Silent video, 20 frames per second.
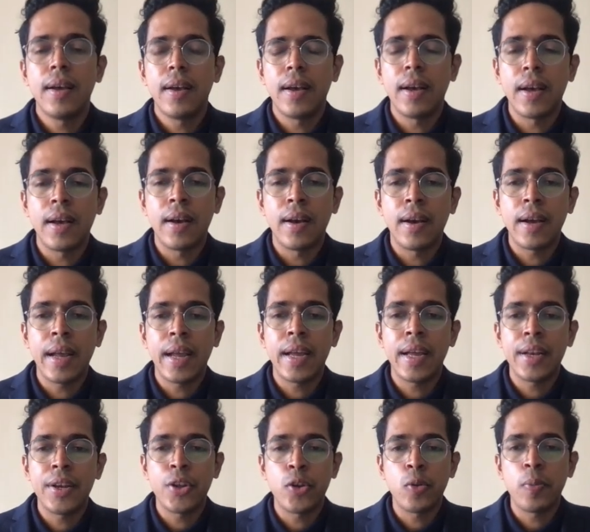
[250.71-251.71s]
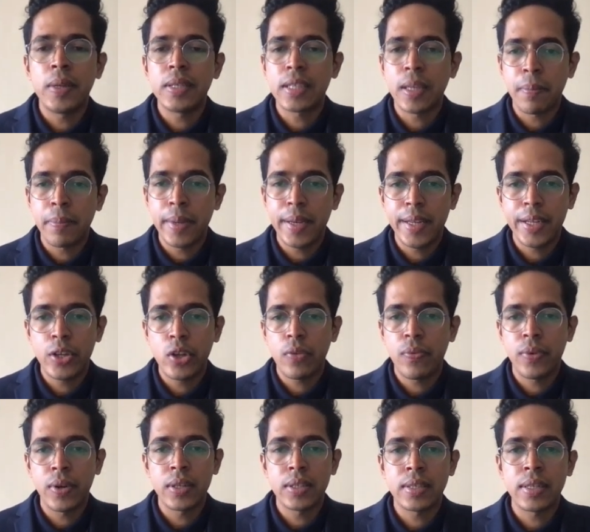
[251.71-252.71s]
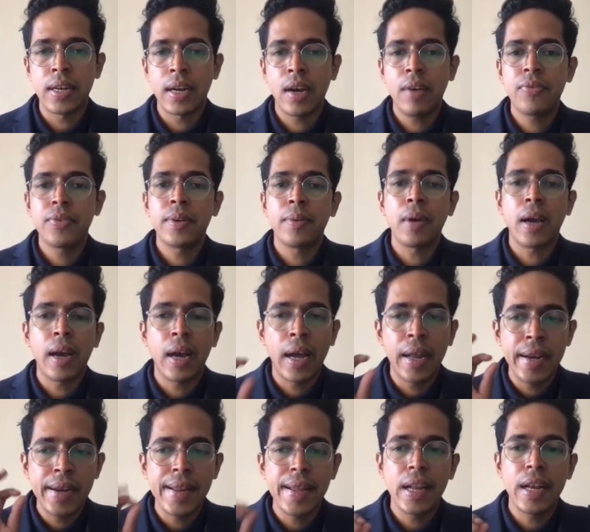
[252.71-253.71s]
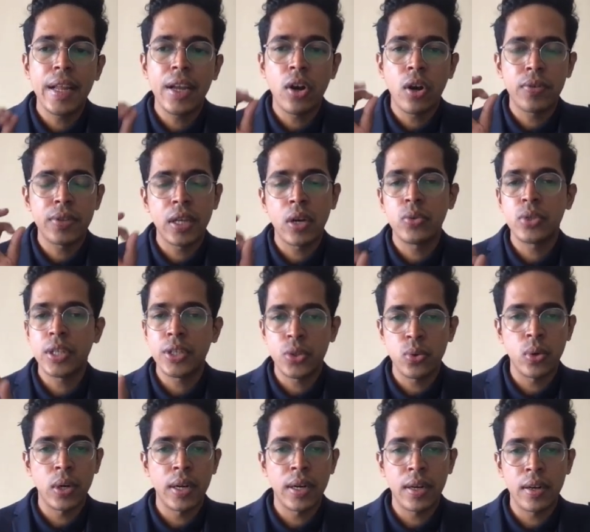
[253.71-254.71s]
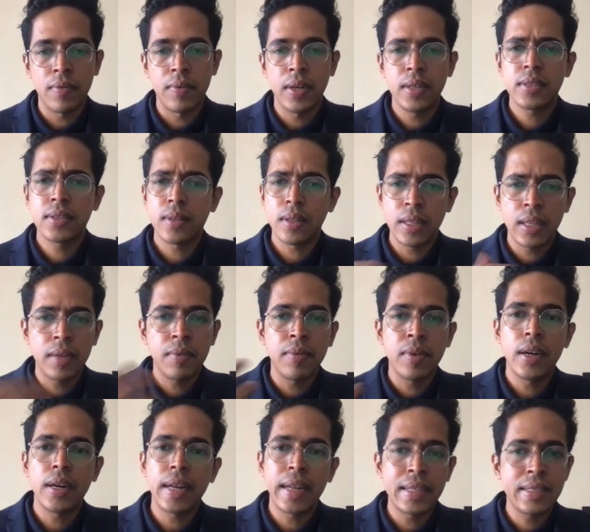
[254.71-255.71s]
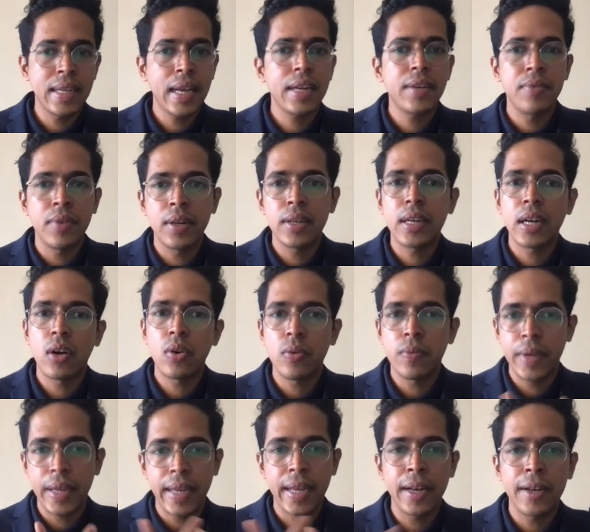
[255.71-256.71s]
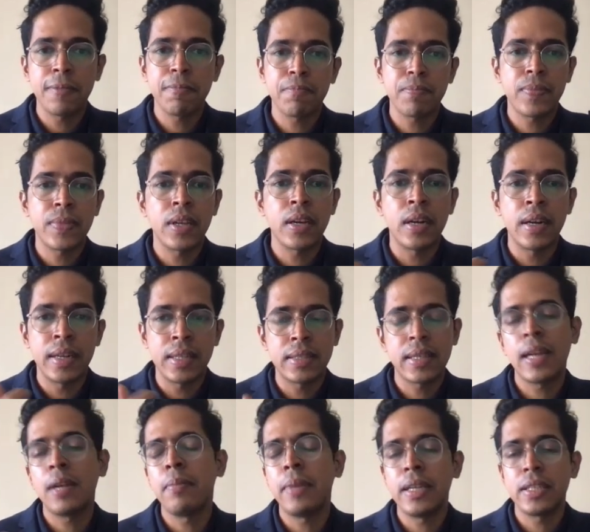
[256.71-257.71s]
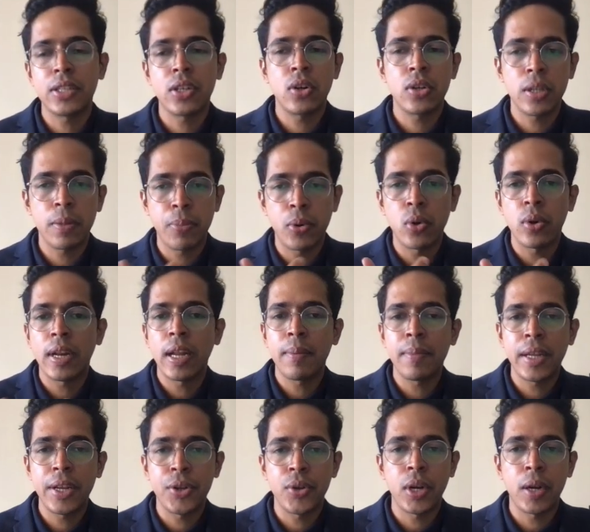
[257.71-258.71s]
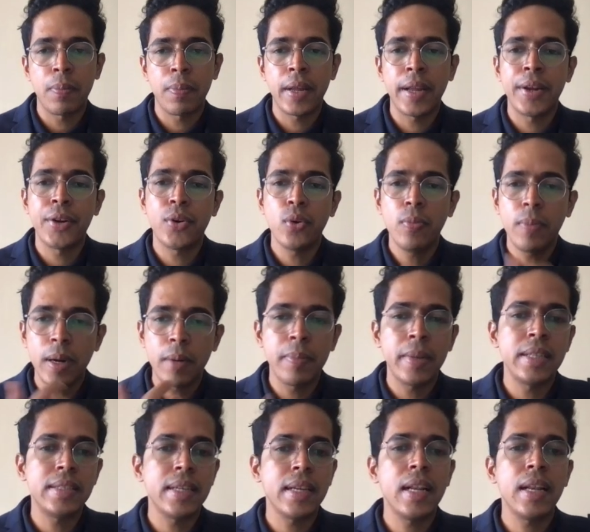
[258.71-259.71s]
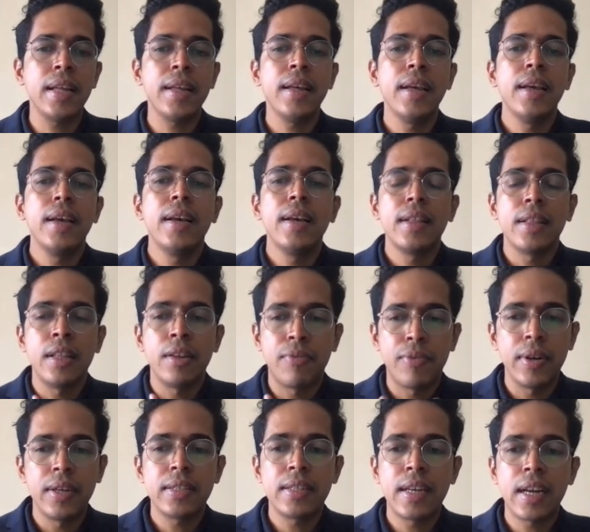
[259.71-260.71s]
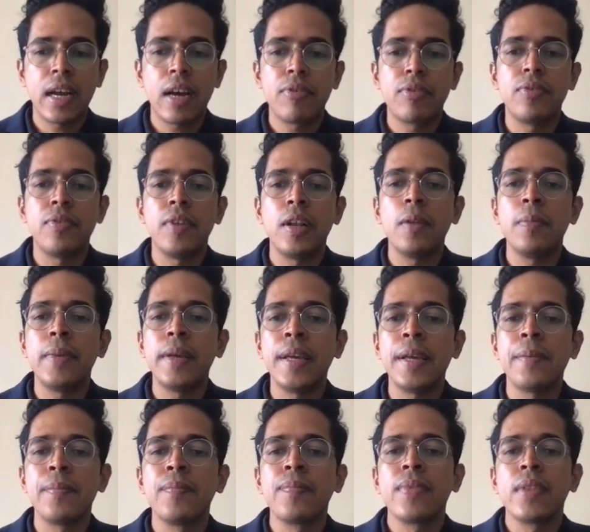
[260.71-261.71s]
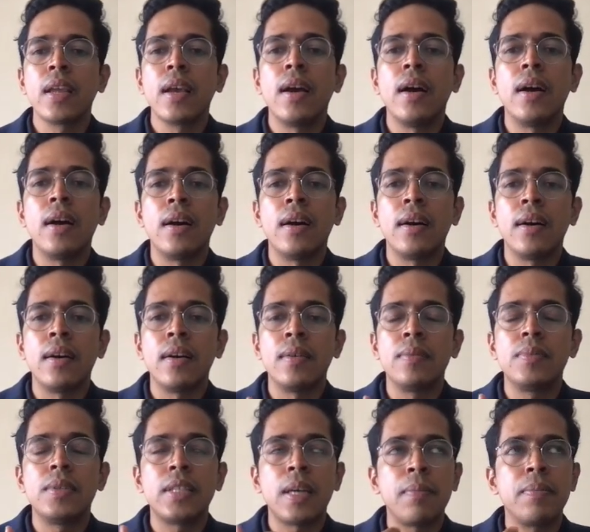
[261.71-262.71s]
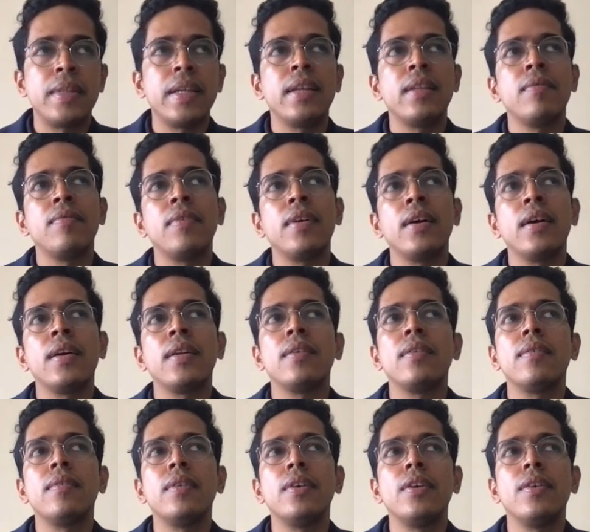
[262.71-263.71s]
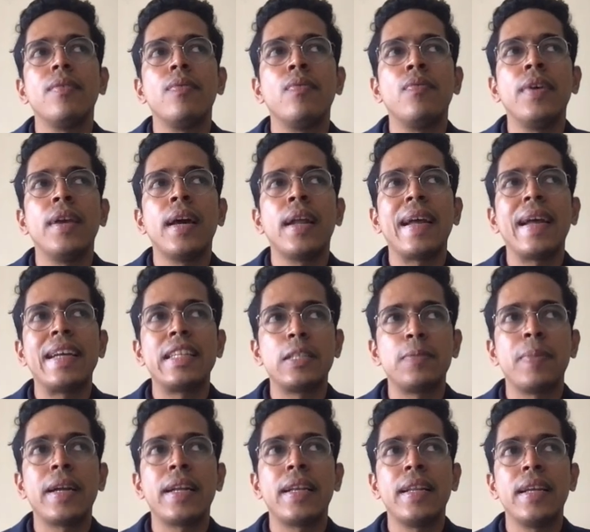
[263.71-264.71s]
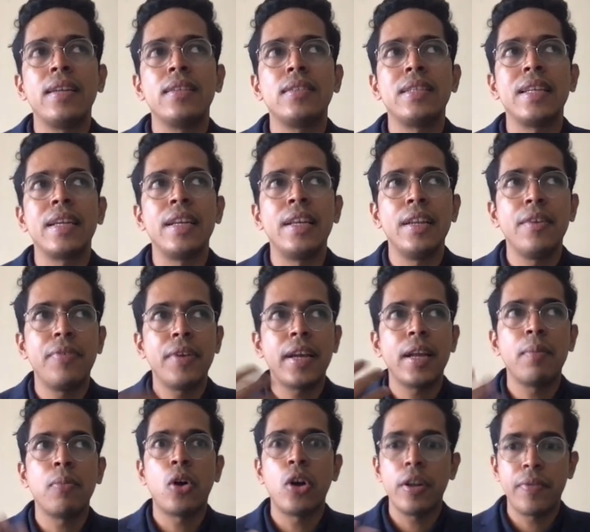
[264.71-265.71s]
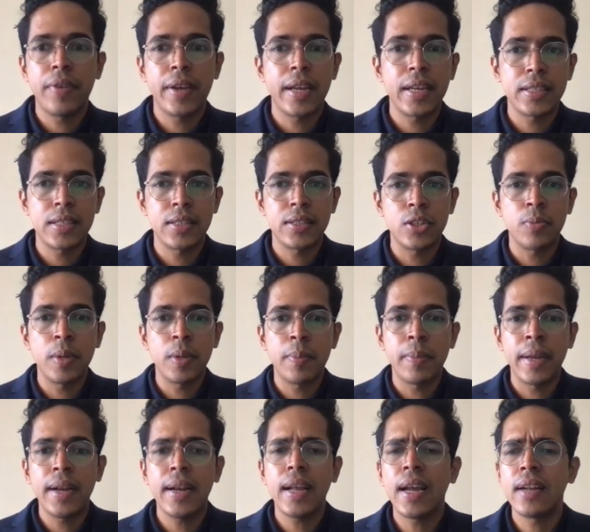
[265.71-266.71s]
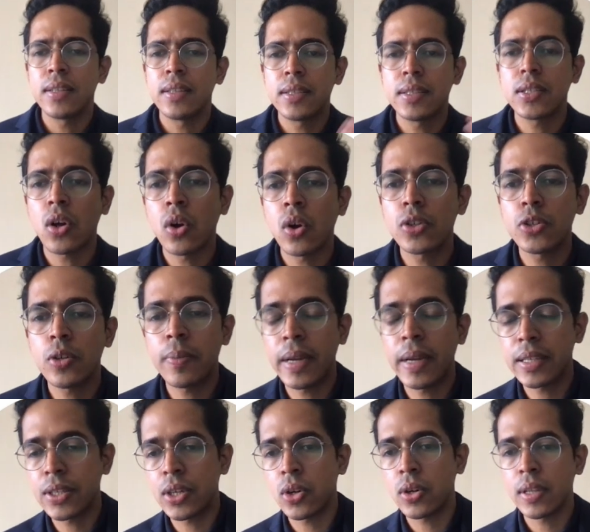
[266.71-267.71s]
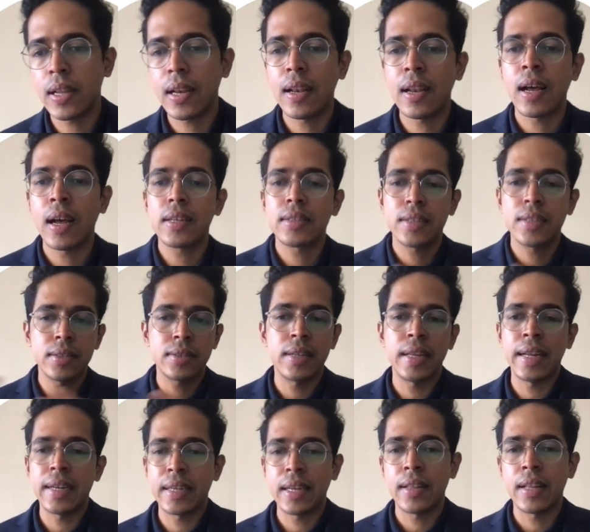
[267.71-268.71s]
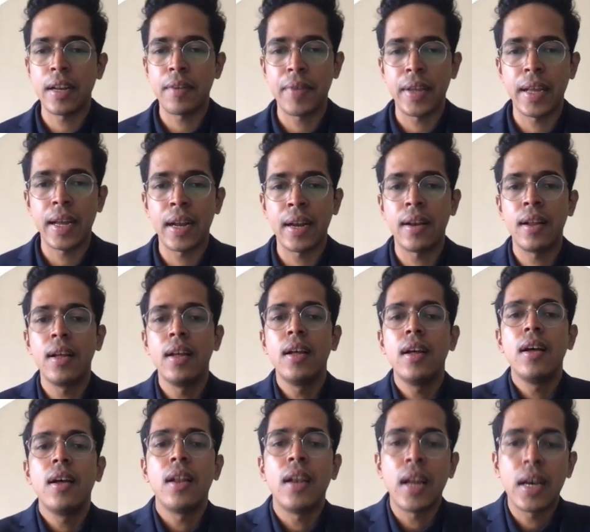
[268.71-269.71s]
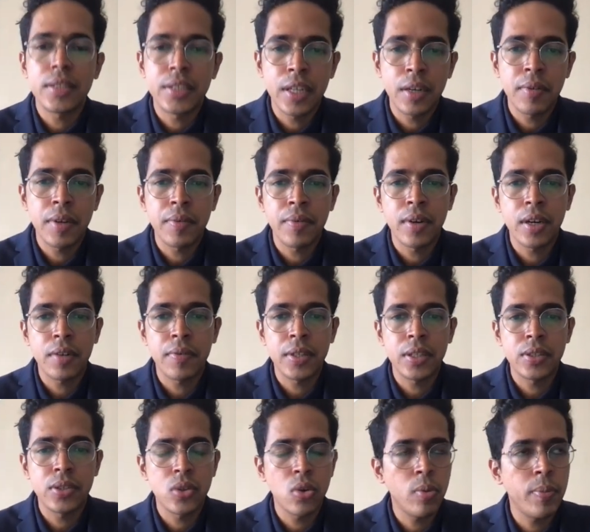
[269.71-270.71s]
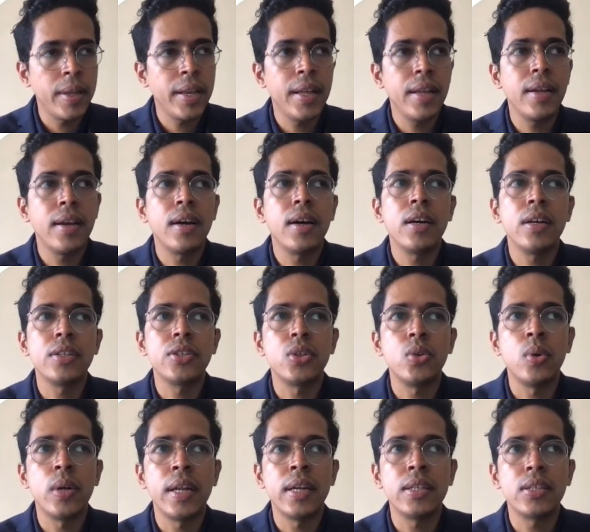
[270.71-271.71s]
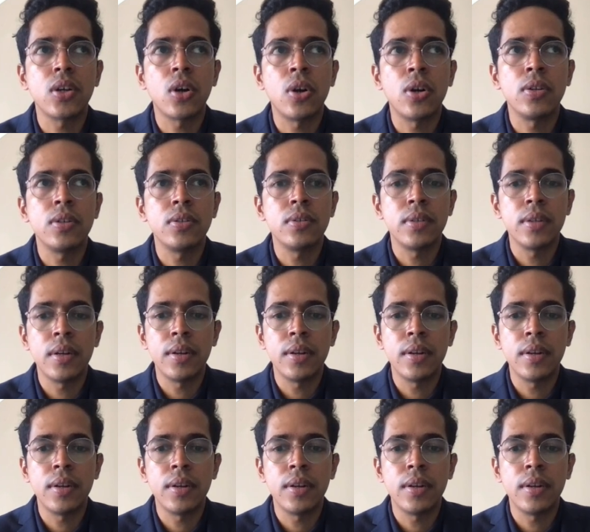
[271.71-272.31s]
And you'll be submitting your first draft, ideally of 1,200 words. The exact word count we can decide based on the program that you're applying to, but basically the first draft will be something where we are expecting significant modifications to be made. And this is also based on the last year's data that we had. Last year, we worked with so many students on